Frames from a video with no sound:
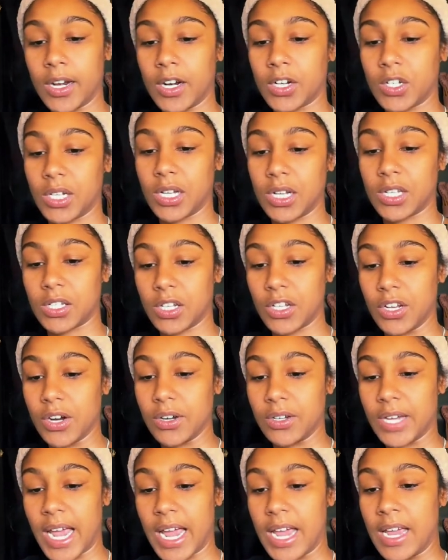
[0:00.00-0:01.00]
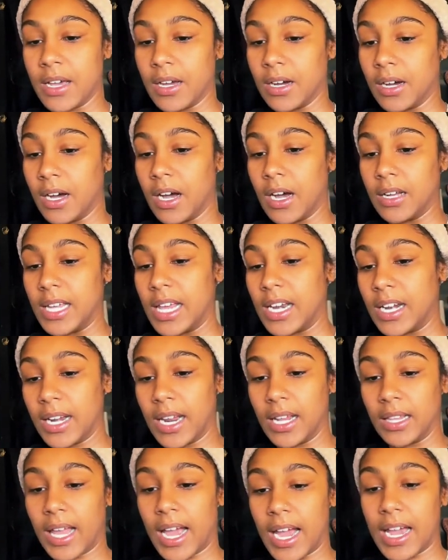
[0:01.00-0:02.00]
energy into your
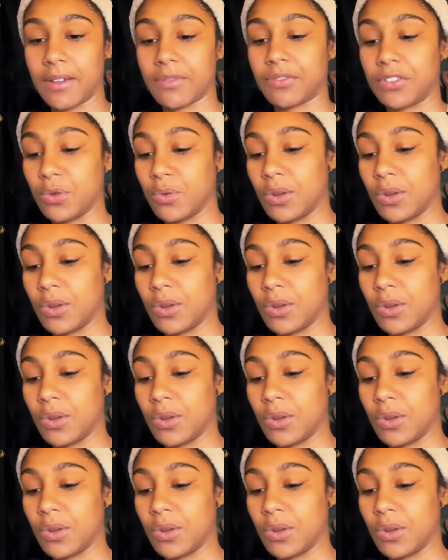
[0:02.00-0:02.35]
day-to-day life.